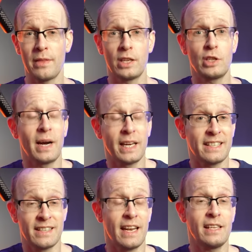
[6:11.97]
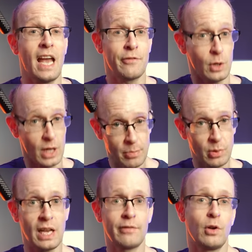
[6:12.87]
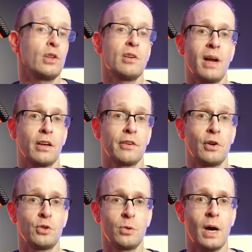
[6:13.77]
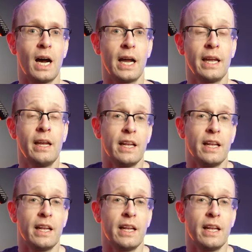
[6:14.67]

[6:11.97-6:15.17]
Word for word: that you might accidentally have your input level on your microphone too high,